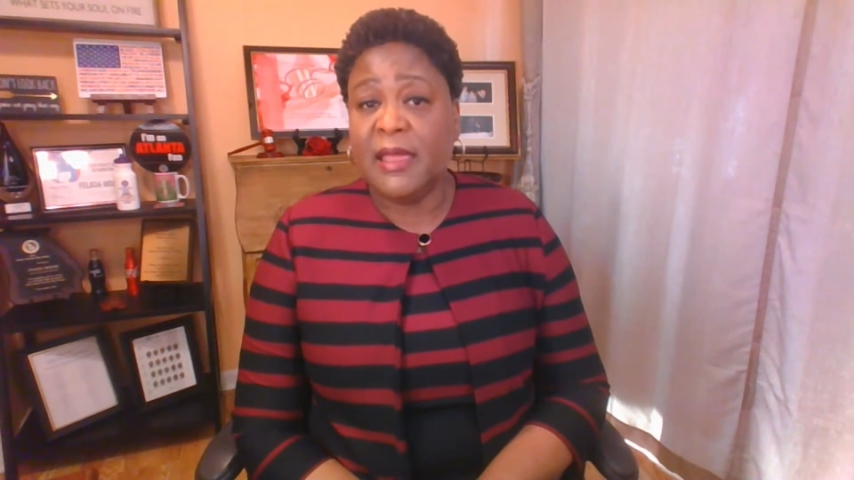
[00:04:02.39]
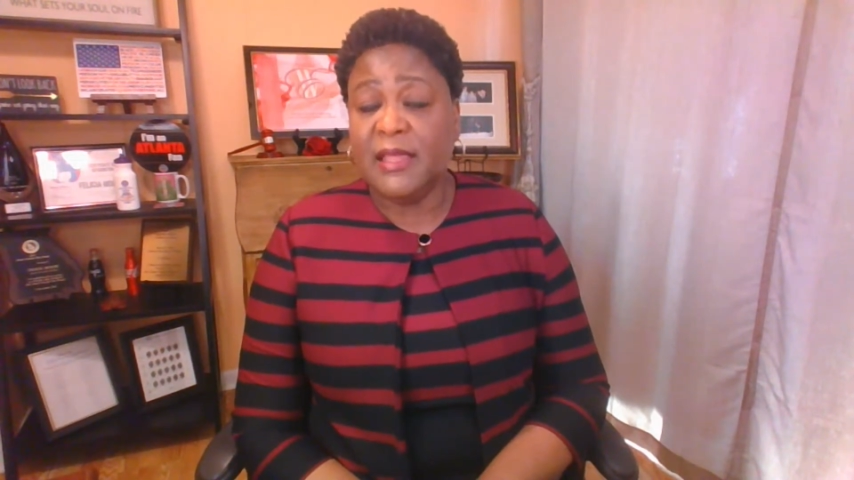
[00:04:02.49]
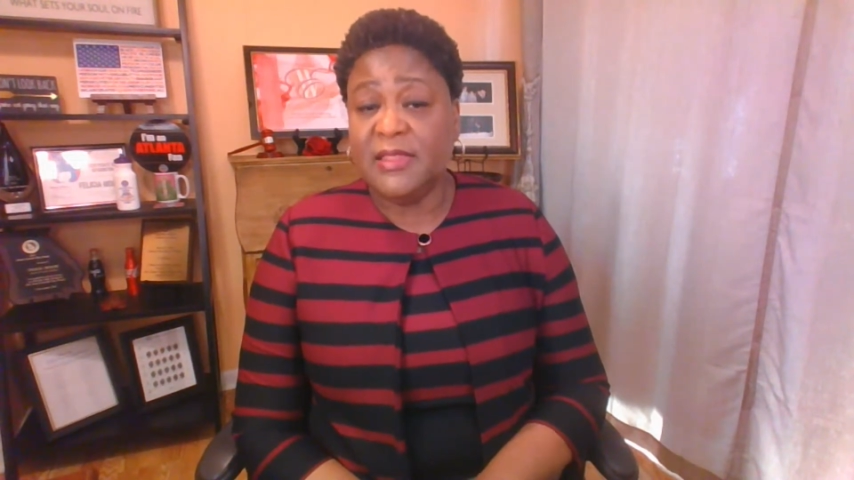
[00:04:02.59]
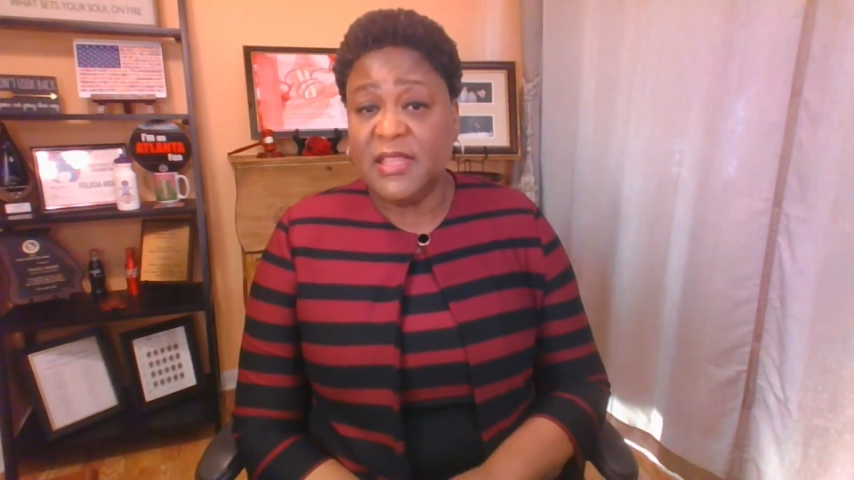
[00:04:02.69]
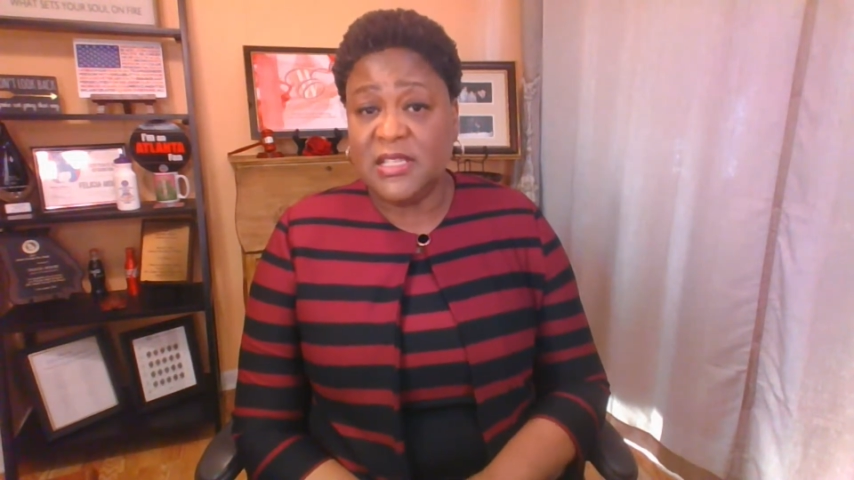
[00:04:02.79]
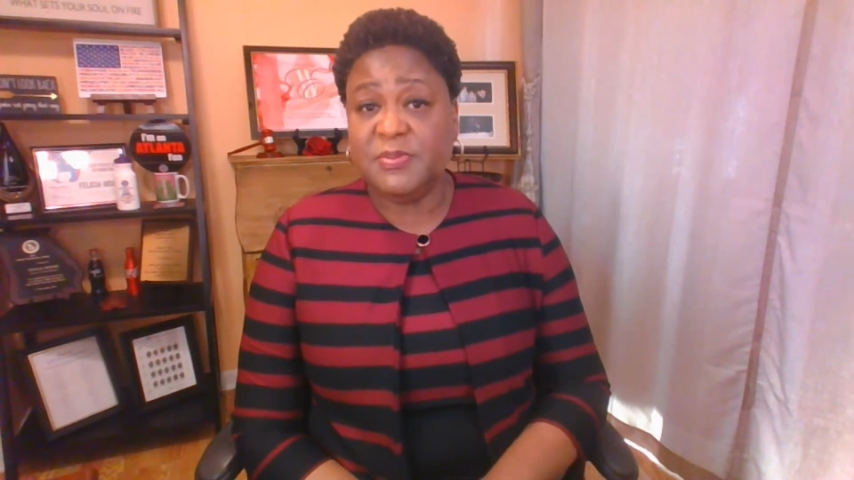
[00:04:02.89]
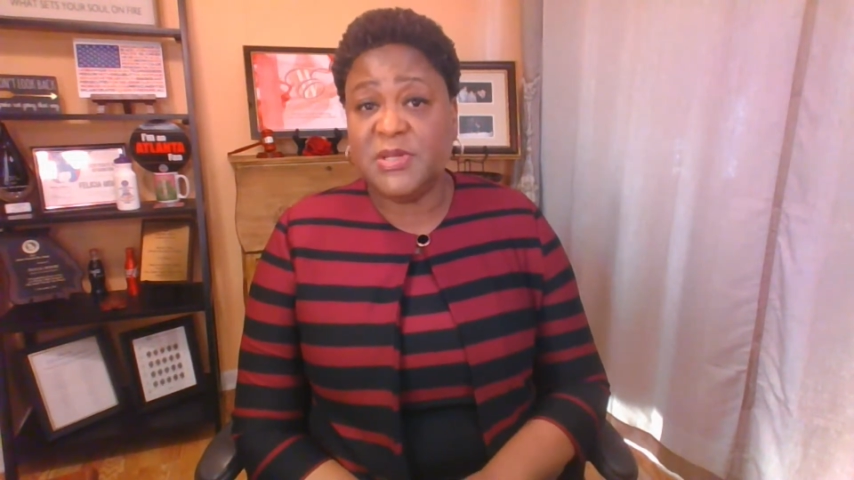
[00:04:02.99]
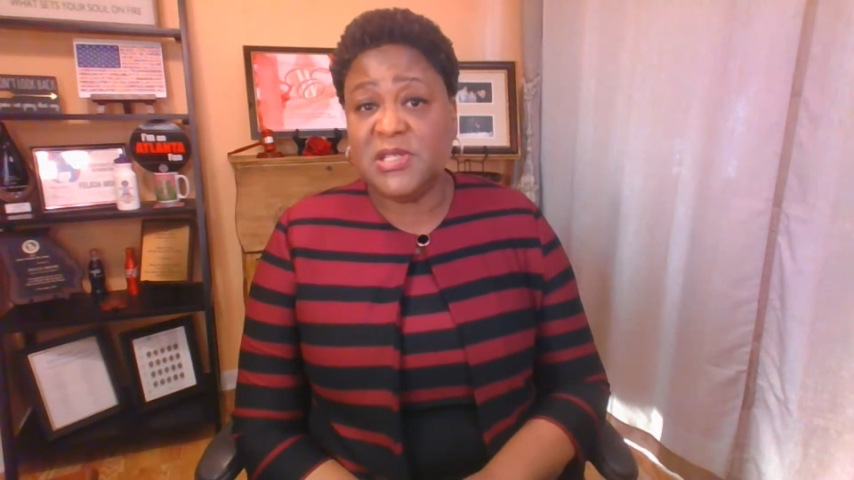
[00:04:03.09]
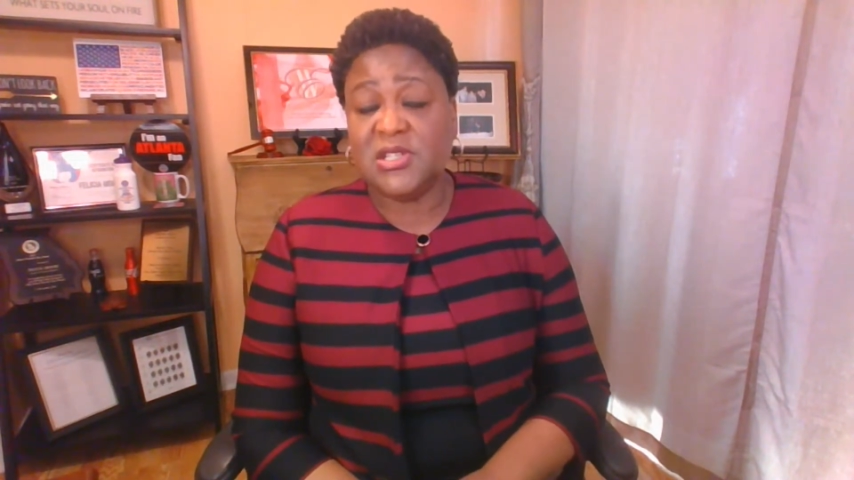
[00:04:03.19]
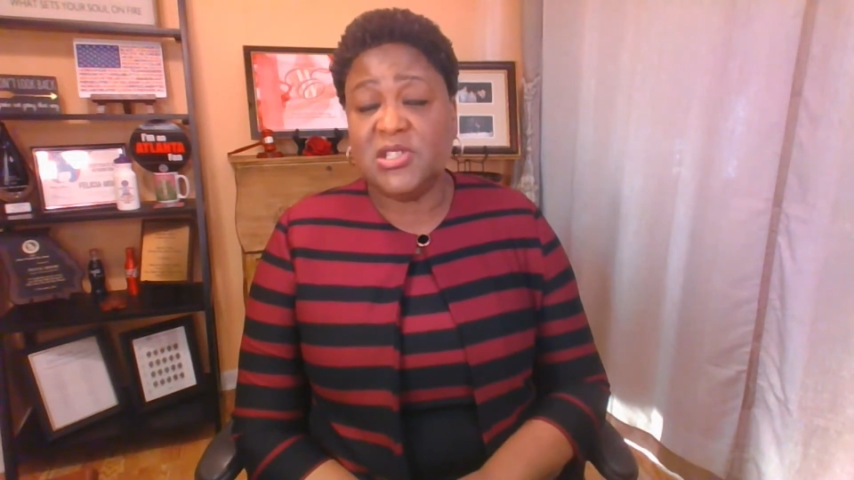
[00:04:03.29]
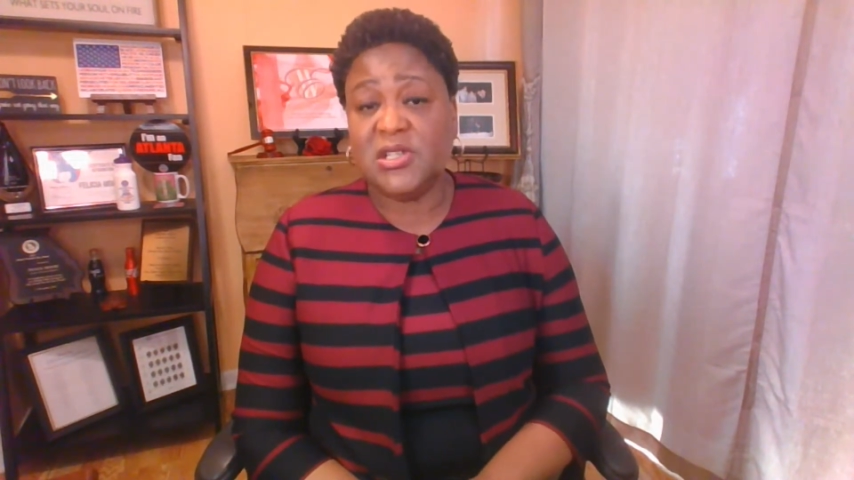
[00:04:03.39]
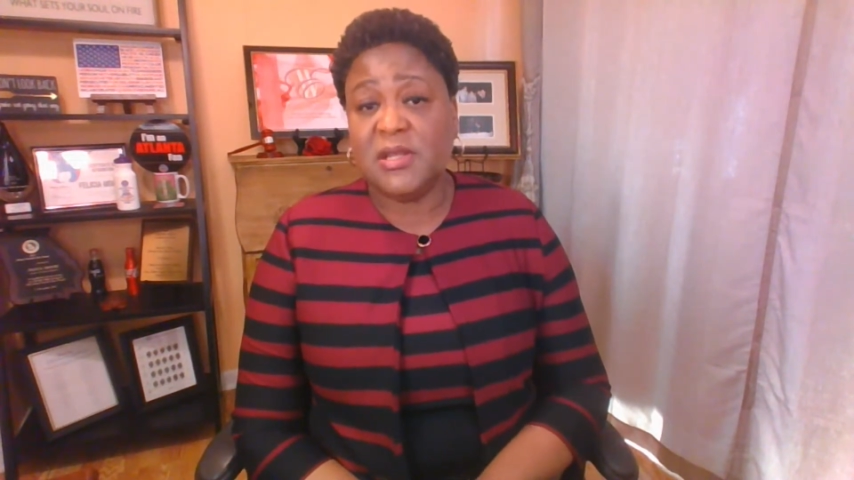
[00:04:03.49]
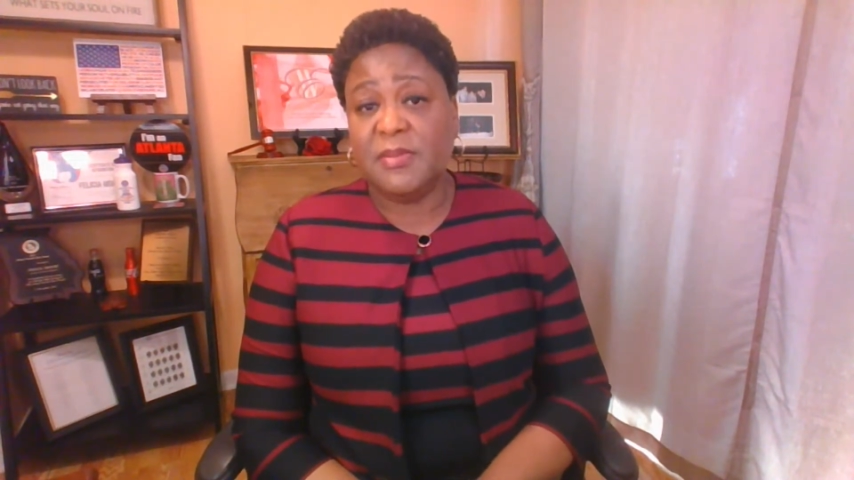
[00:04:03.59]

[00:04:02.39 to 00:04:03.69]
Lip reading: in this position